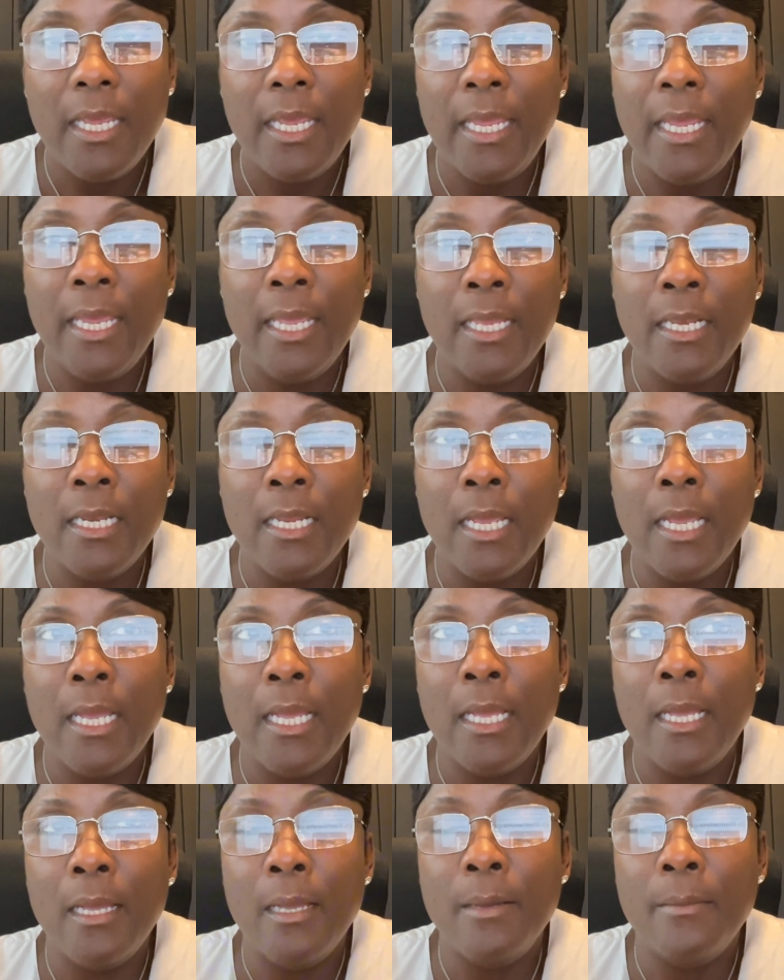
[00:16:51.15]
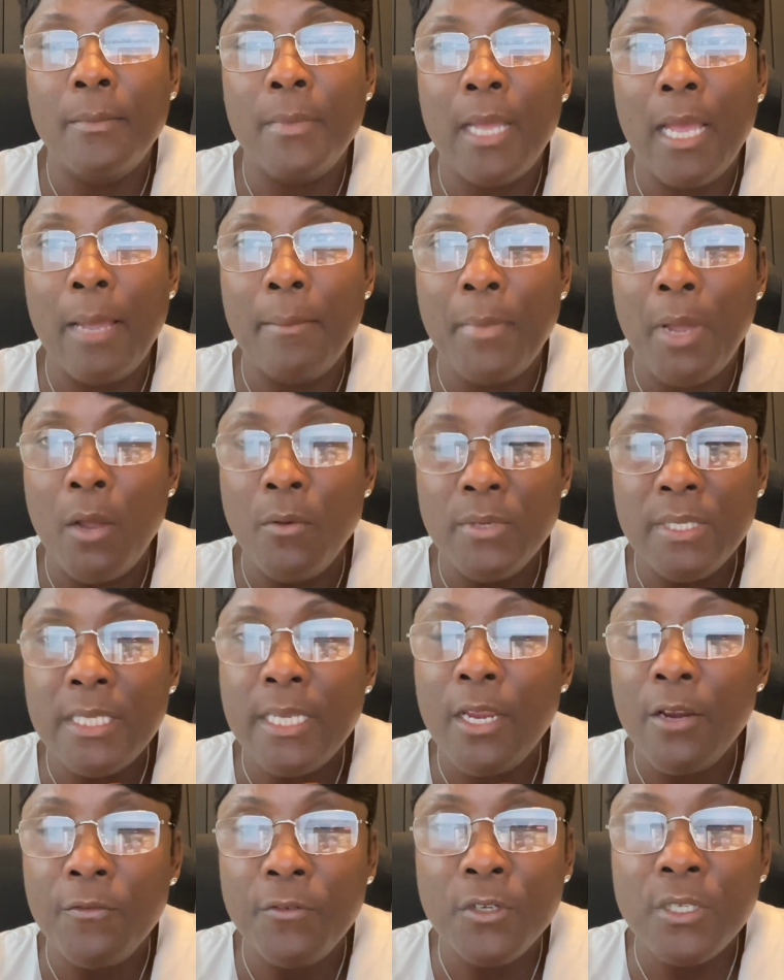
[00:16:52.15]
And I'm always
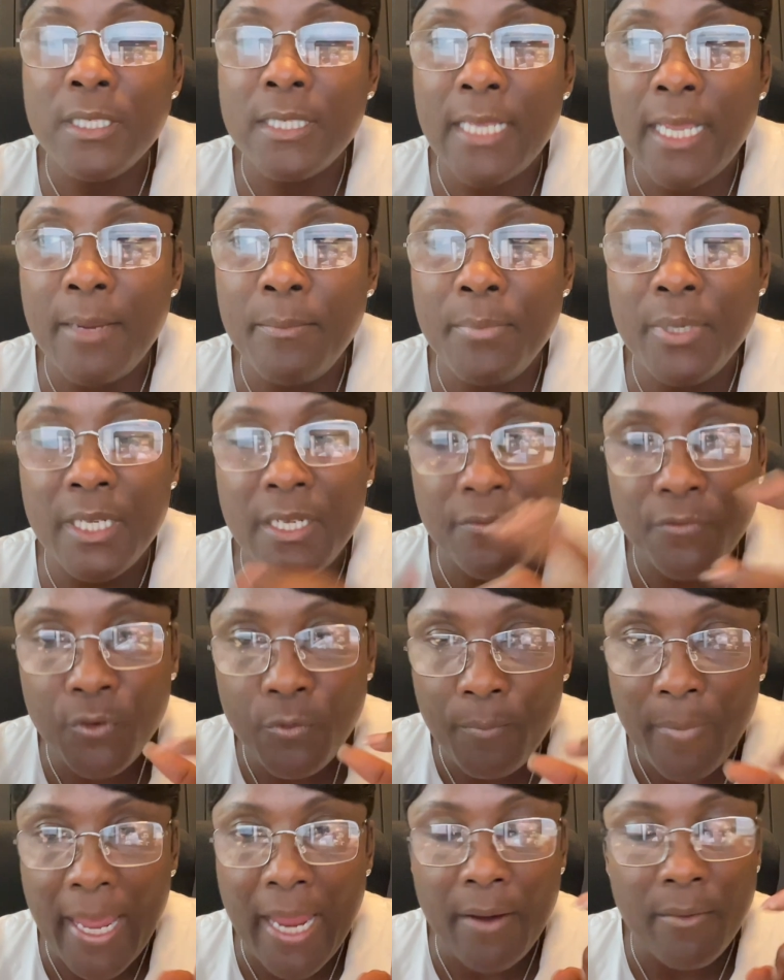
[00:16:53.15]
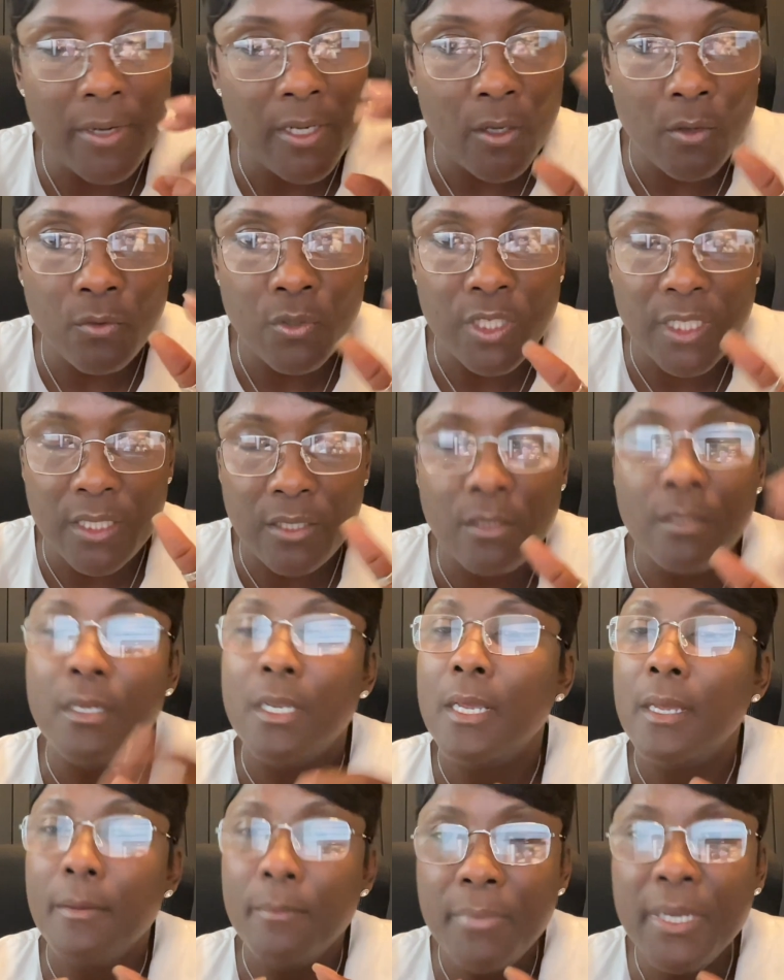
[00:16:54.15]
careful to say, but if you're married,
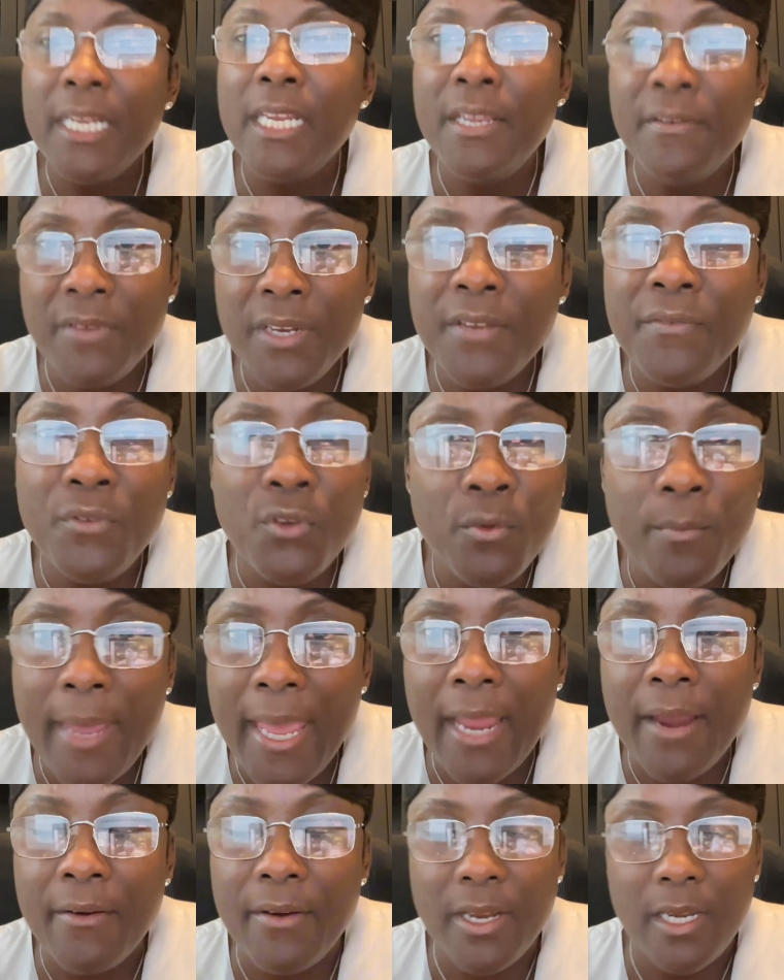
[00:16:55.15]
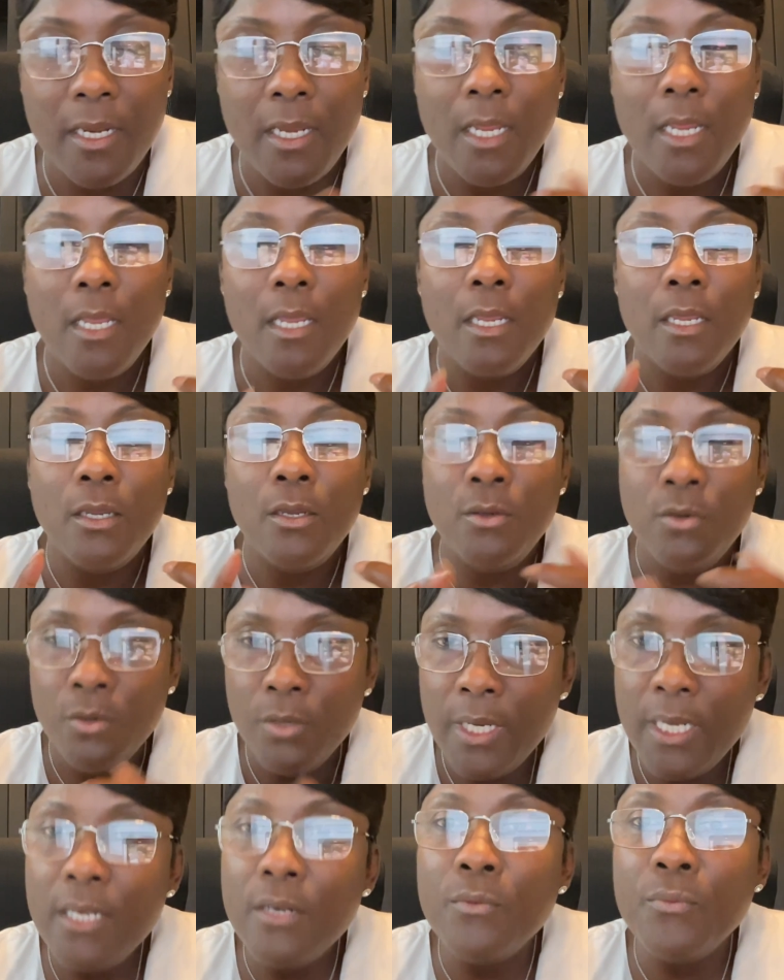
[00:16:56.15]
but even if you're married, you
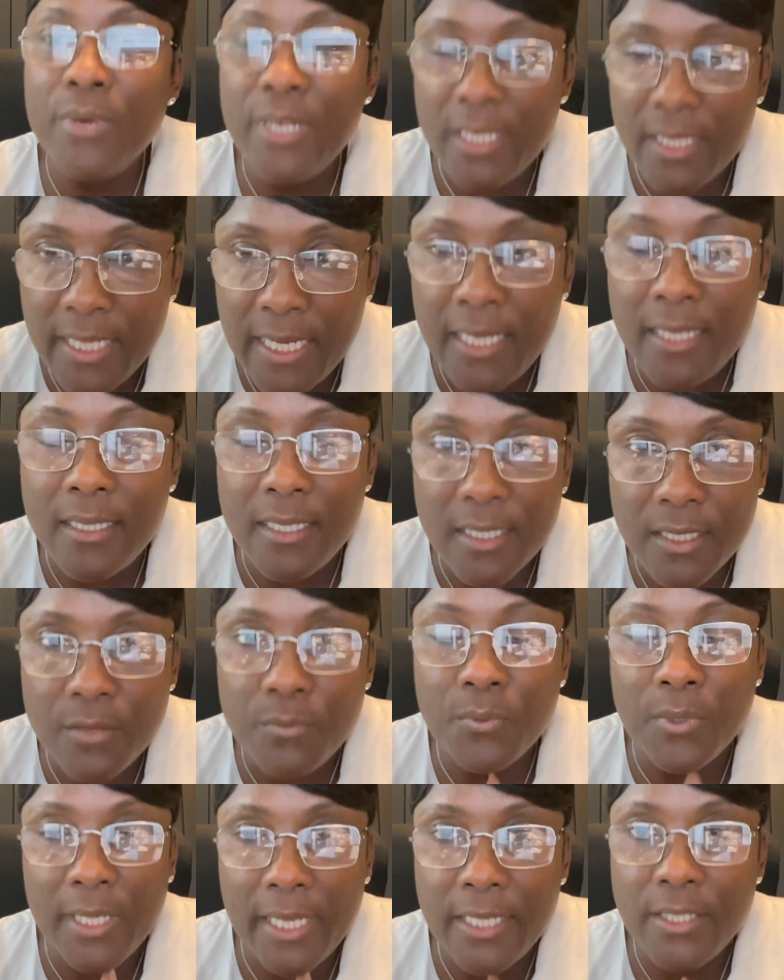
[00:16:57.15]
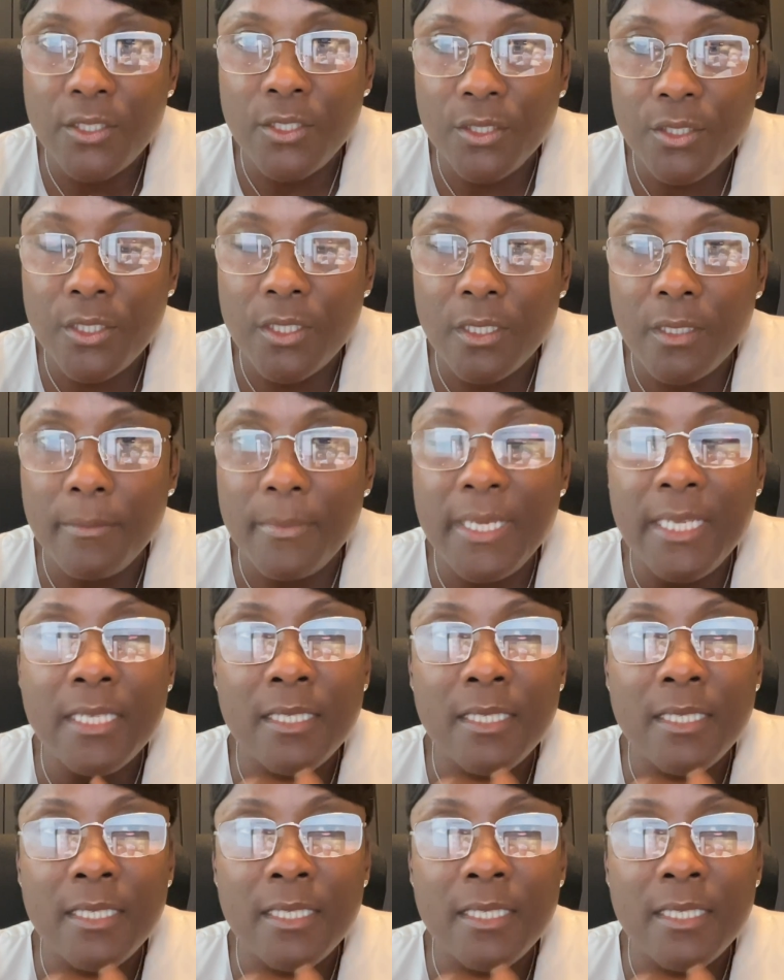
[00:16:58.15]
need to rethink this relationship.